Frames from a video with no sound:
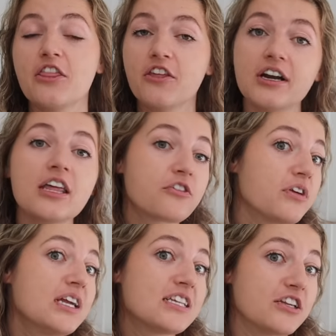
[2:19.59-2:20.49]

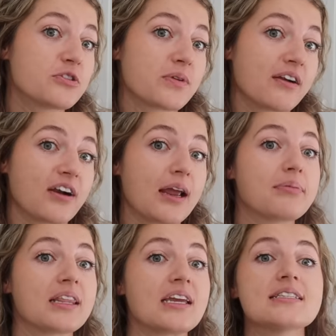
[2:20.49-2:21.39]
33 to use whenever I
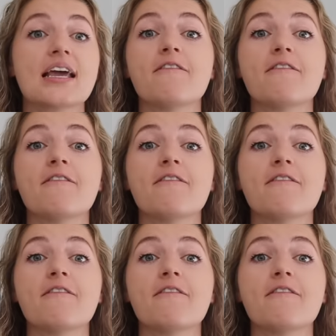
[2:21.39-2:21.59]
please,